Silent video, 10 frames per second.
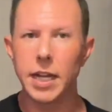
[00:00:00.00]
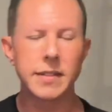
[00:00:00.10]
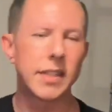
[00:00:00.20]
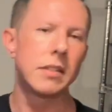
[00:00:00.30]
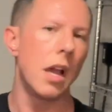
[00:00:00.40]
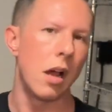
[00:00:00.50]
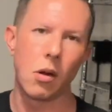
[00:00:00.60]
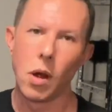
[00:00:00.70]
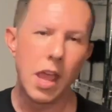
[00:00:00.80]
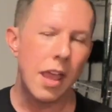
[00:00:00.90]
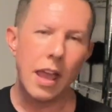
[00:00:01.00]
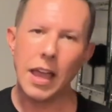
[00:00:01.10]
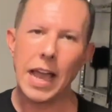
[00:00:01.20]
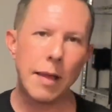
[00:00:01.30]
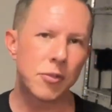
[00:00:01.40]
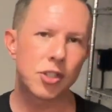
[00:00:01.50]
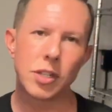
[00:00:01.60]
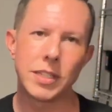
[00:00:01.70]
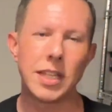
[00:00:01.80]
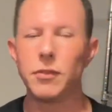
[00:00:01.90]
It's like, no, I'm just trying
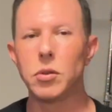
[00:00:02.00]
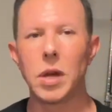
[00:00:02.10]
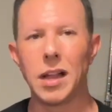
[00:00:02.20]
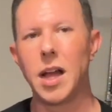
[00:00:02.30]
to give you